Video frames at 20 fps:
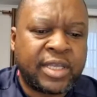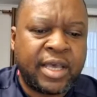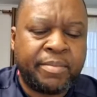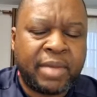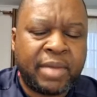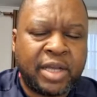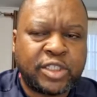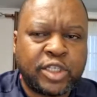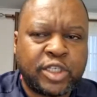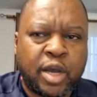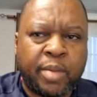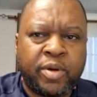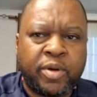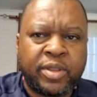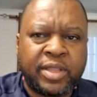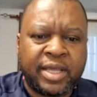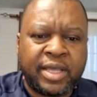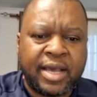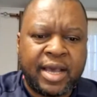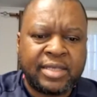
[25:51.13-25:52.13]
care much
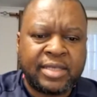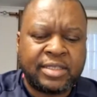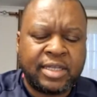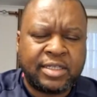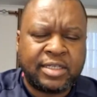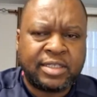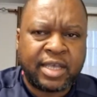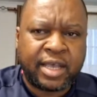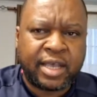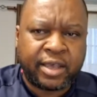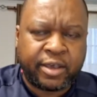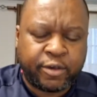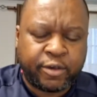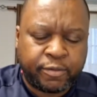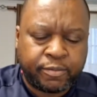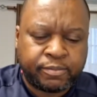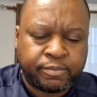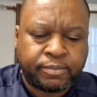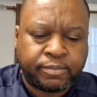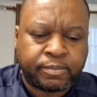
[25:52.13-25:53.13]
about the guys at ZEC.
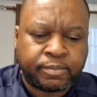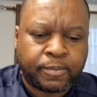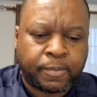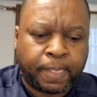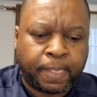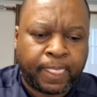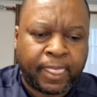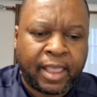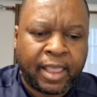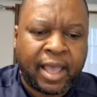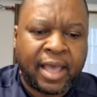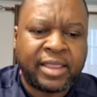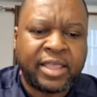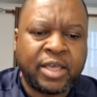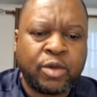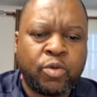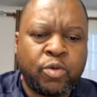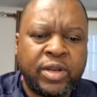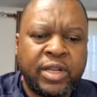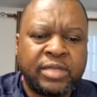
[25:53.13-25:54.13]
I
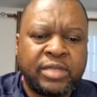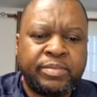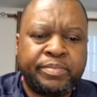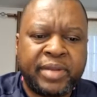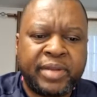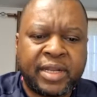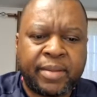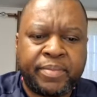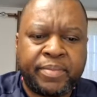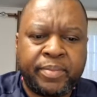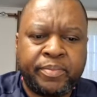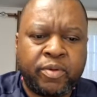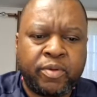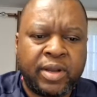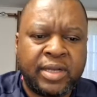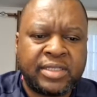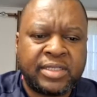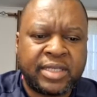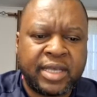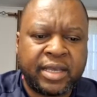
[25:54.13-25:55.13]
think we need better people
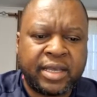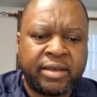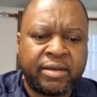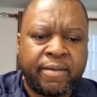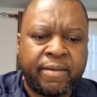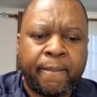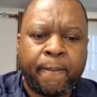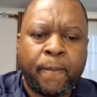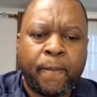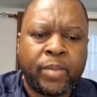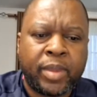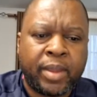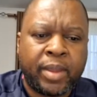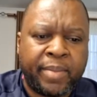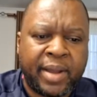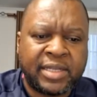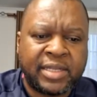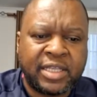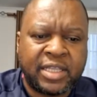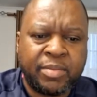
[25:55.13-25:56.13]
at ZEC,
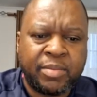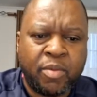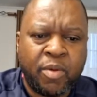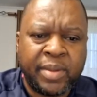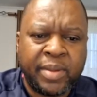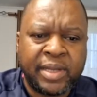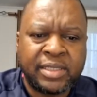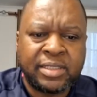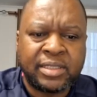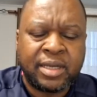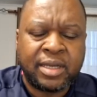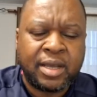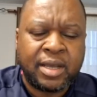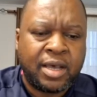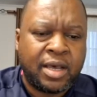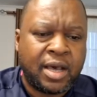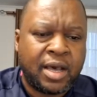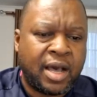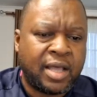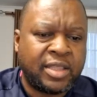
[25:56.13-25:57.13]
but at the moment,
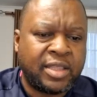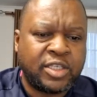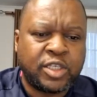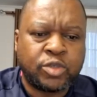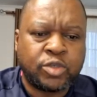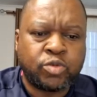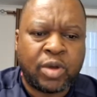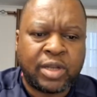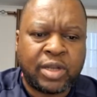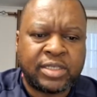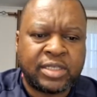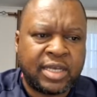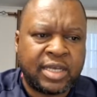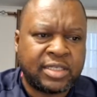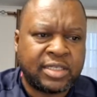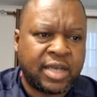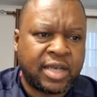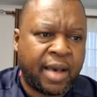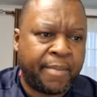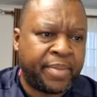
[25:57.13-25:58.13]
this is what
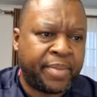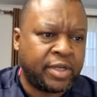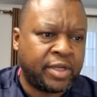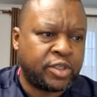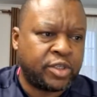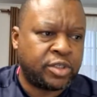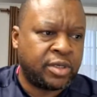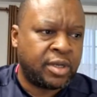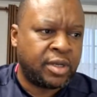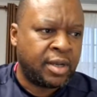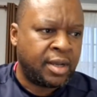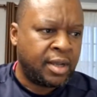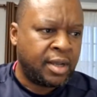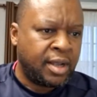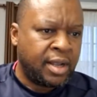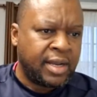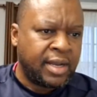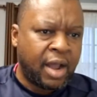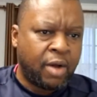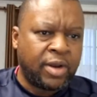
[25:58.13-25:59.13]
has happened.
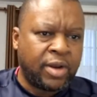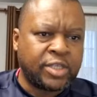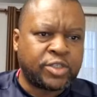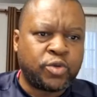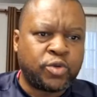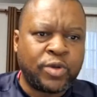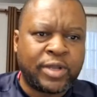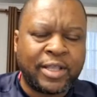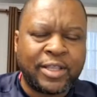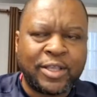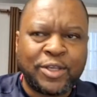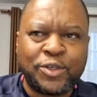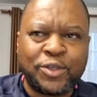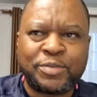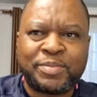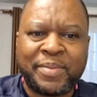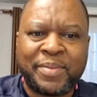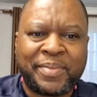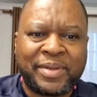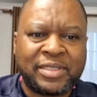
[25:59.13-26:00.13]
Now let's look at the
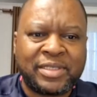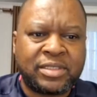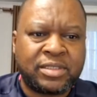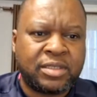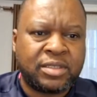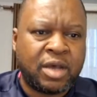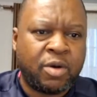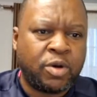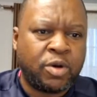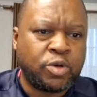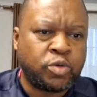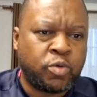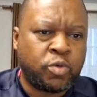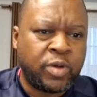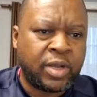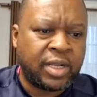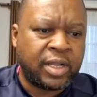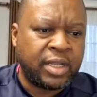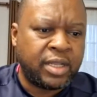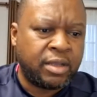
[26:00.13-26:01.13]
newspapers. I want to
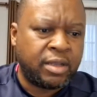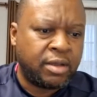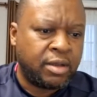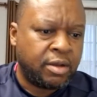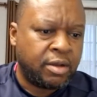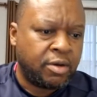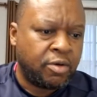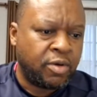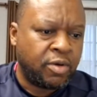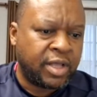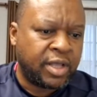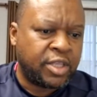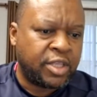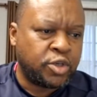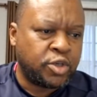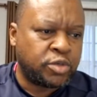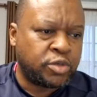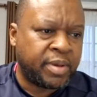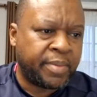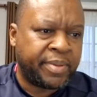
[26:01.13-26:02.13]
quickly look at the
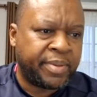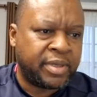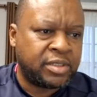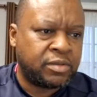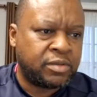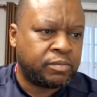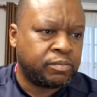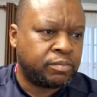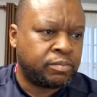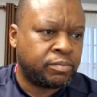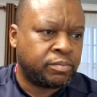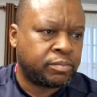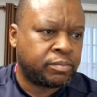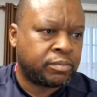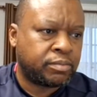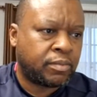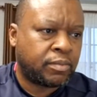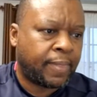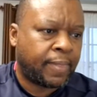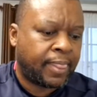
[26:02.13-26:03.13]
newspapers,
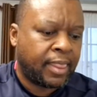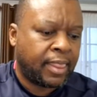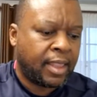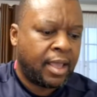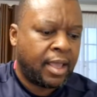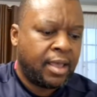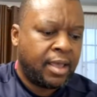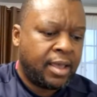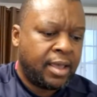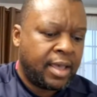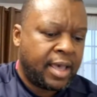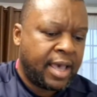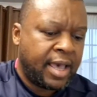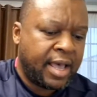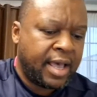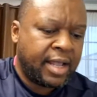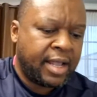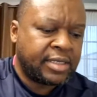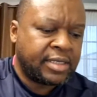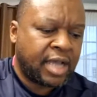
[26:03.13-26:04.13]

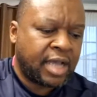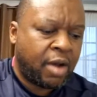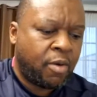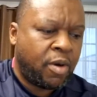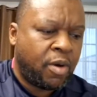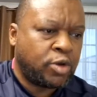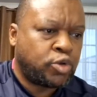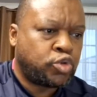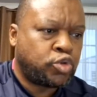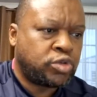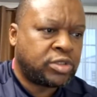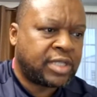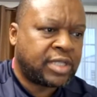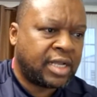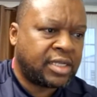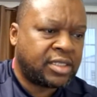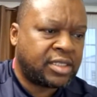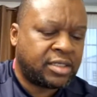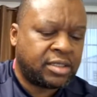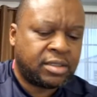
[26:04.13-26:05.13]
and I want to
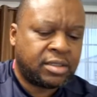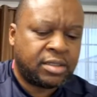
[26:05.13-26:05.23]
start